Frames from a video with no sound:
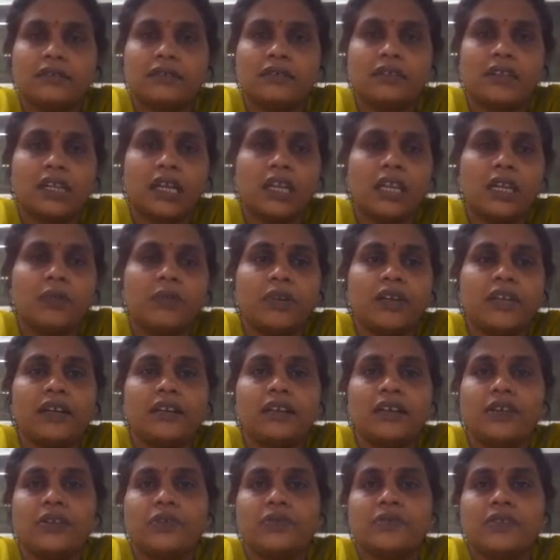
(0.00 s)
then
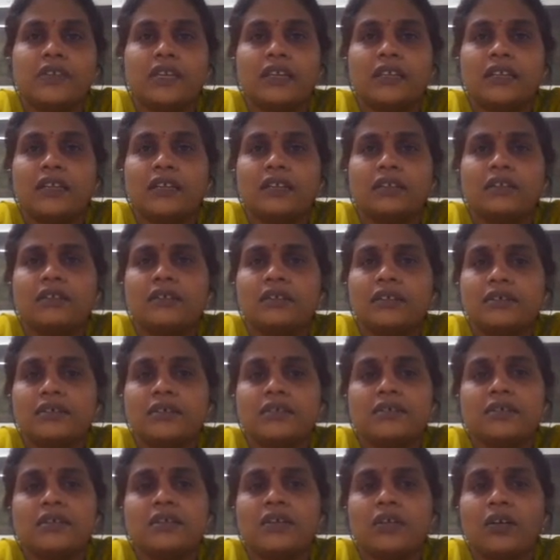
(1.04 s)
immediately you say that this
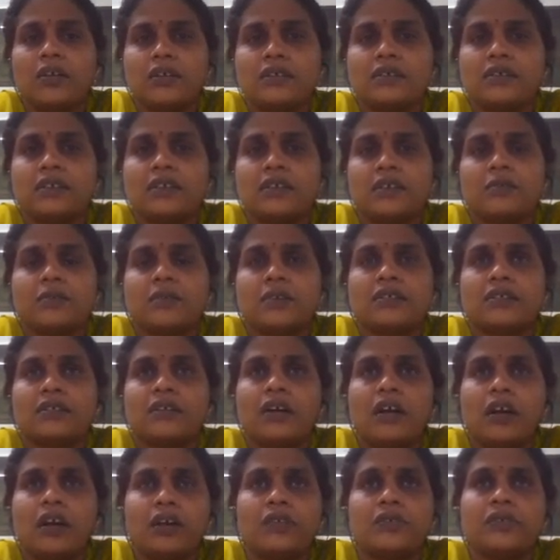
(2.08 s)
is a wrong statement.
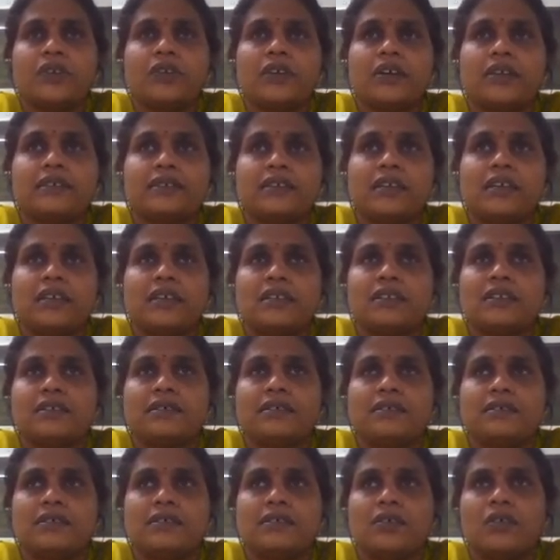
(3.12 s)
How you are saying this
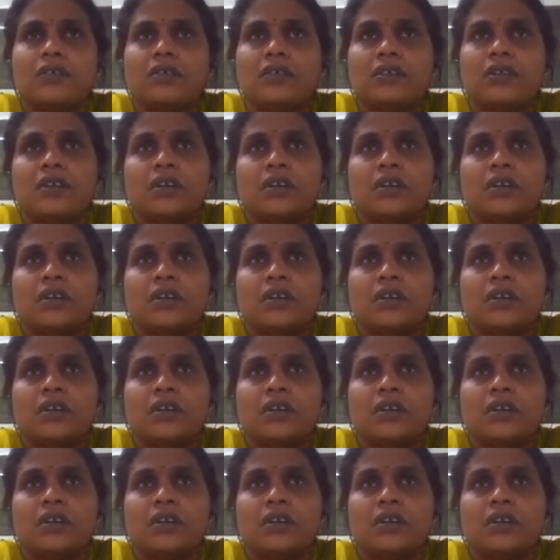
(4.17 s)
is wrong?